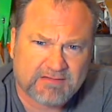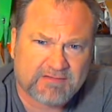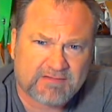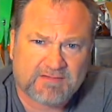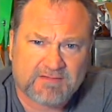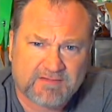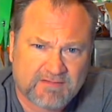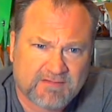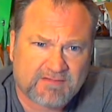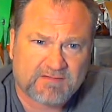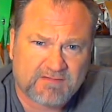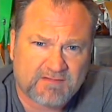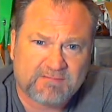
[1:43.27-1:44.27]

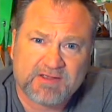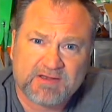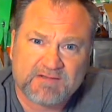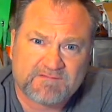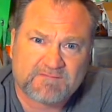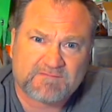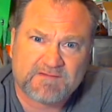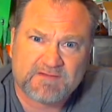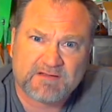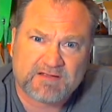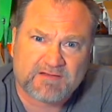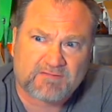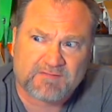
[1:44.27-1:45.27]
it's going to be an interesting
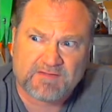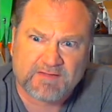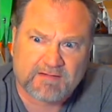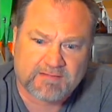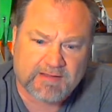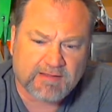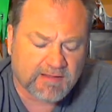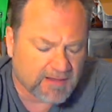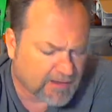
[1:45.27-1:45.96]
night on Saturday.